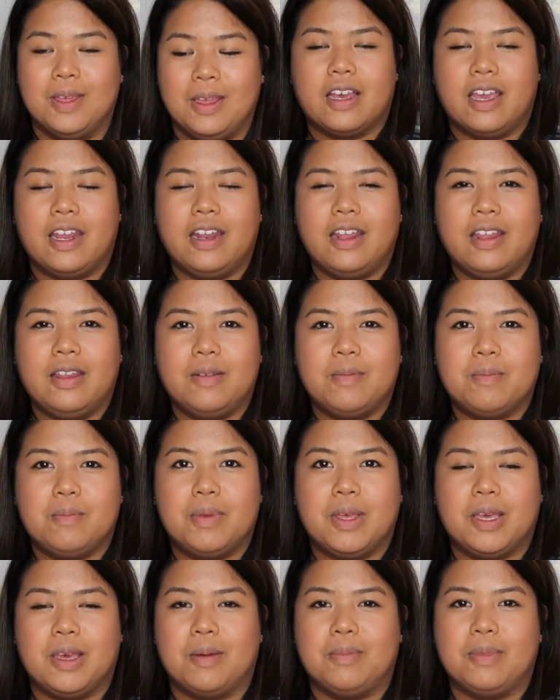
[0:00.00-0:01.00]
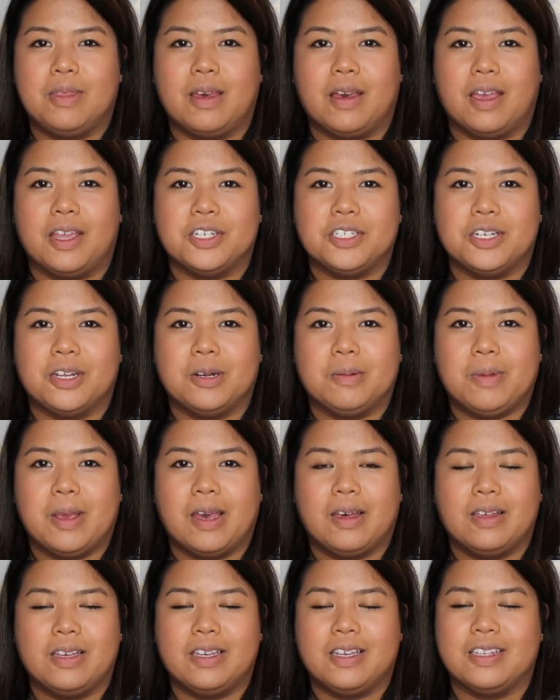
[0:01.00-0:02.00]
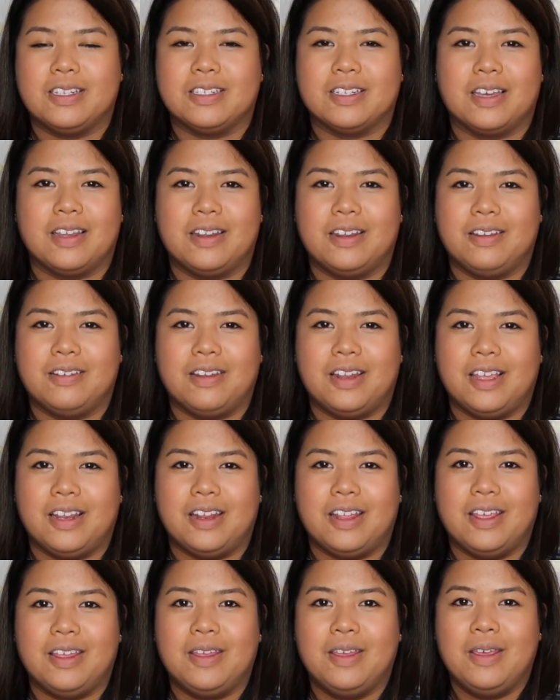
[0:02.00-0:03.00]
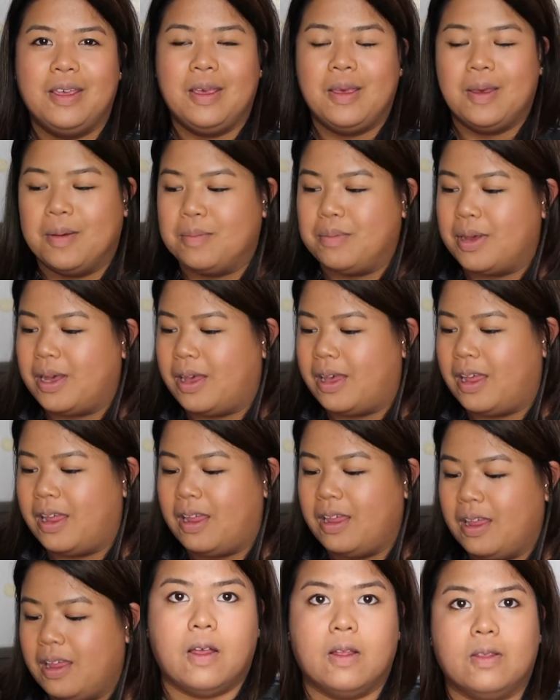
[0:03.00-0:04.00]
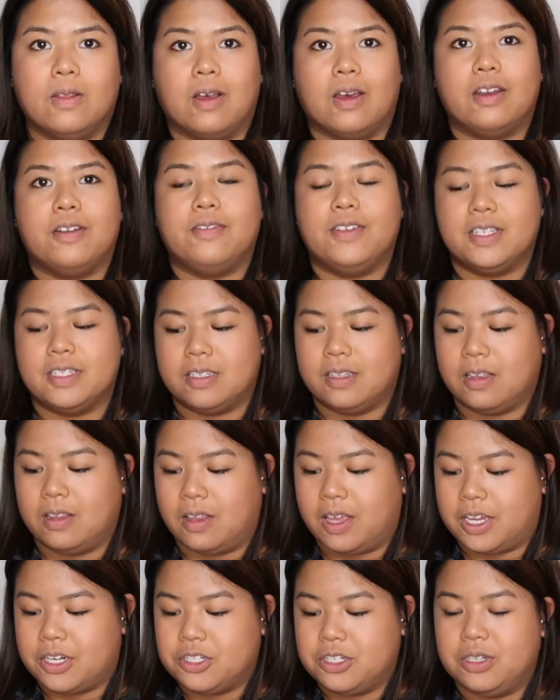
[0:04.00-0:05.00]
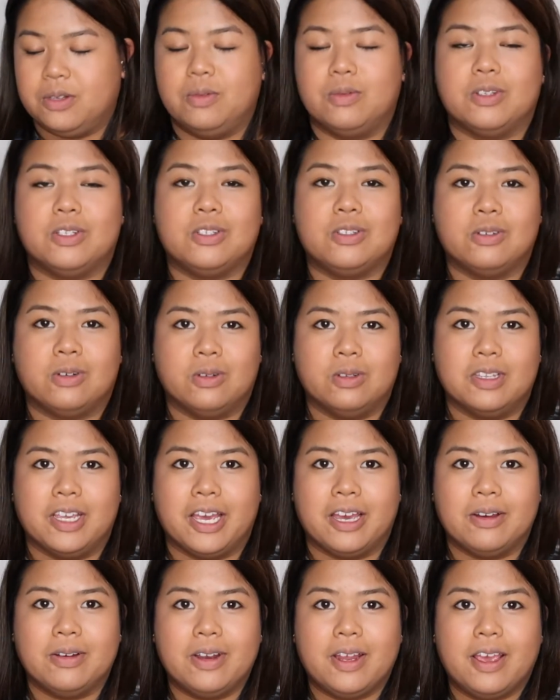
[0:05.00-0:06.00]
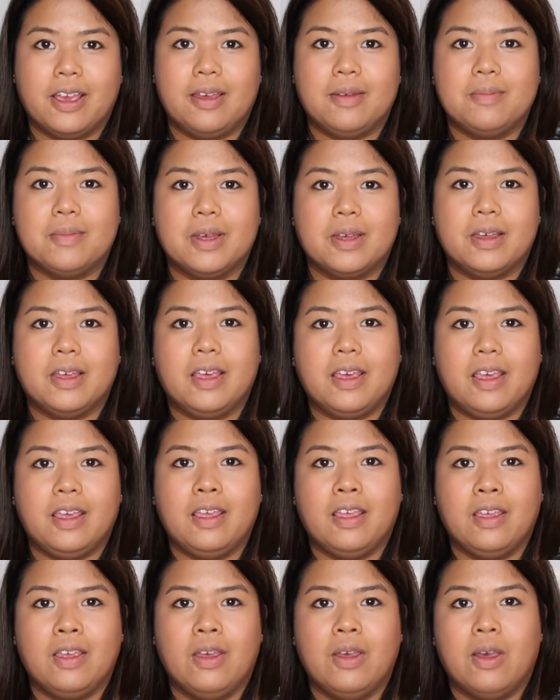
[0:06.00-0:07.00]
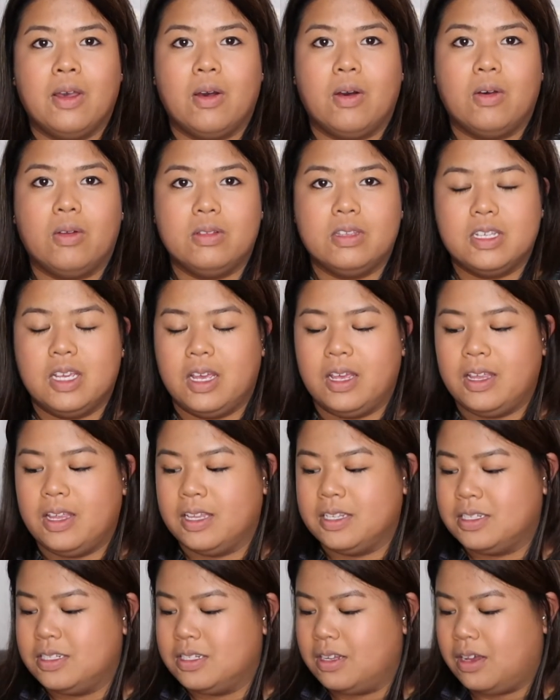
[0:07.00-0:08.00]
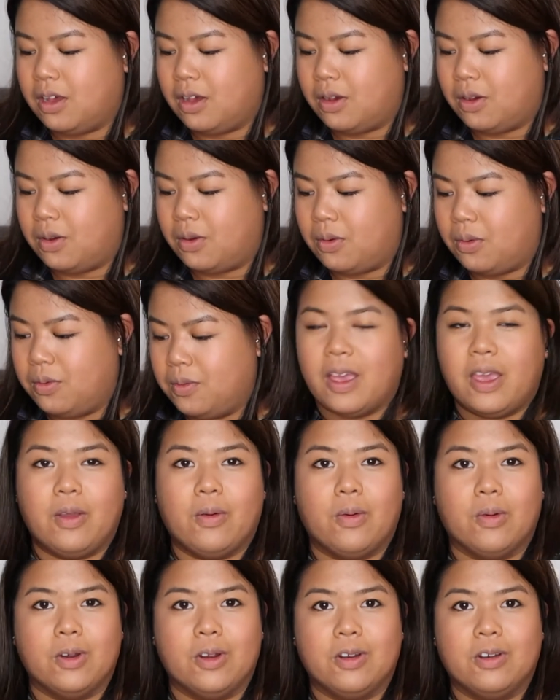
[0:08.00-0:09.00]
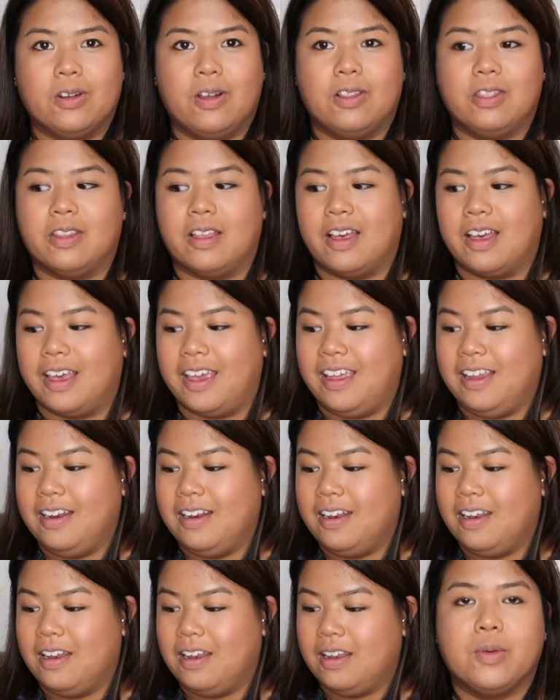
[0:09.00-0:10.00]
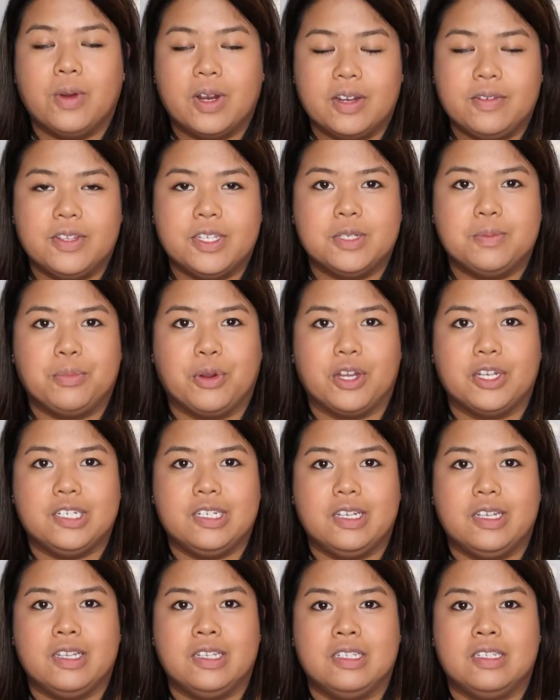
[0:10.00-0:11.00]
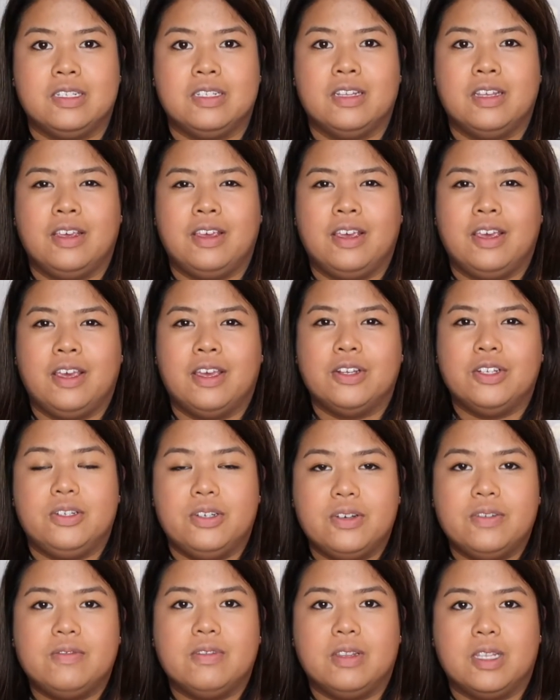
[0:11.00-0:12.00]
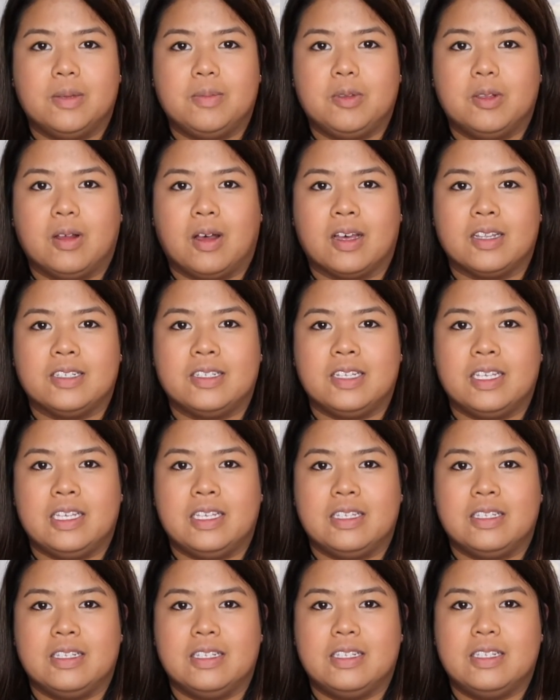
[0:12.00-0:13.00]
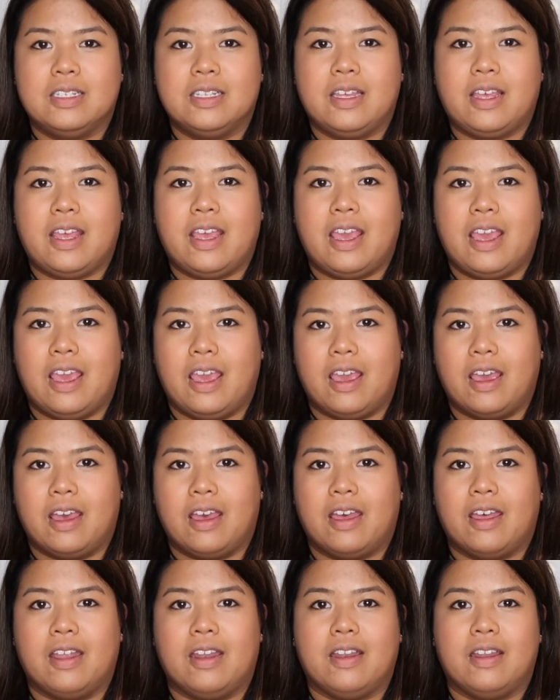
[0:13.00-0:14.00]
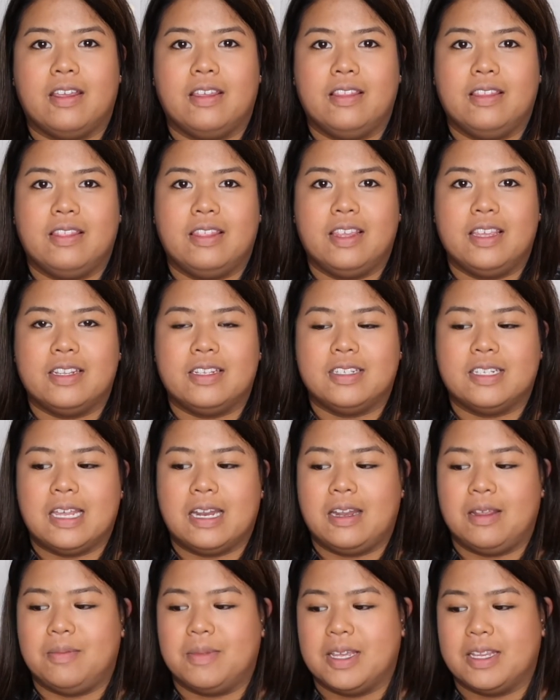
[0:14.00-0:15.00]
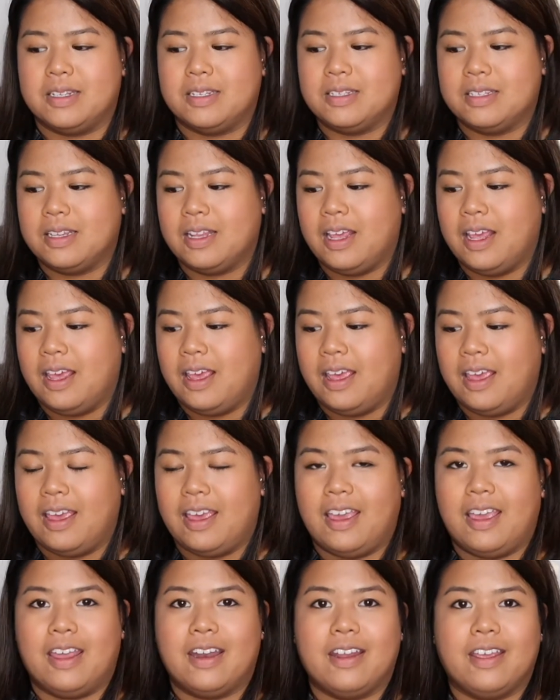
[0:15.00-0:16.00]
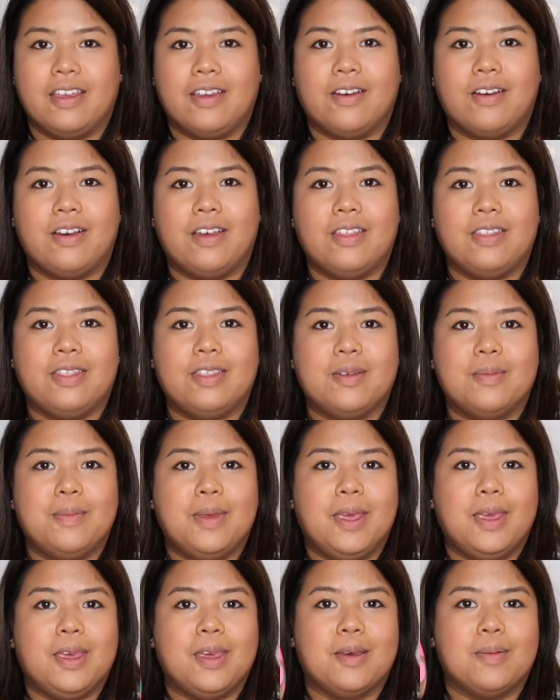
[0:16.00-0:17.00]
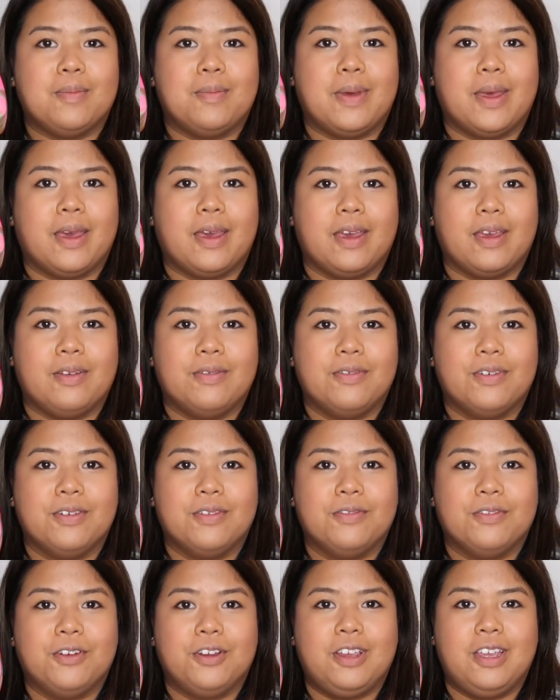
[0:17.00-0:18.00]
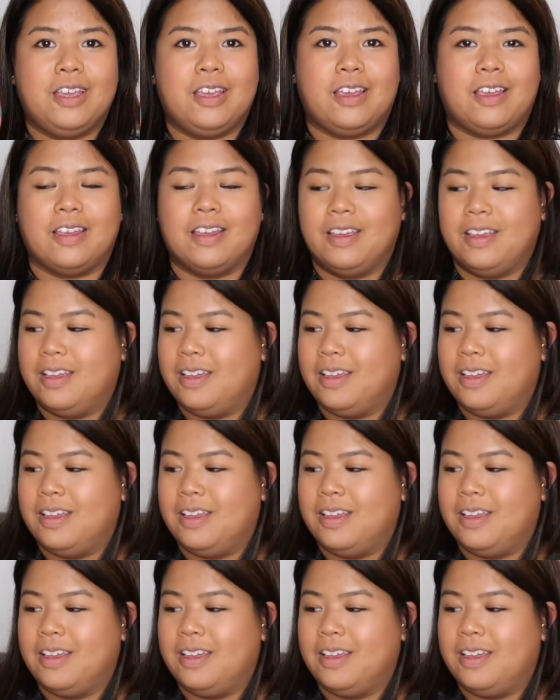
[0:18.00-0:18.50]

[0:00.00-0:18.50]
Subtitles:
I didn't pick up the eyeshadow palette because I didn't need it, but a lot of his collection was sold out at my Ulta, so I ordered online one of his brushes, 2 of the lip glosses, and this setting mist, and I got the makeup bag for free.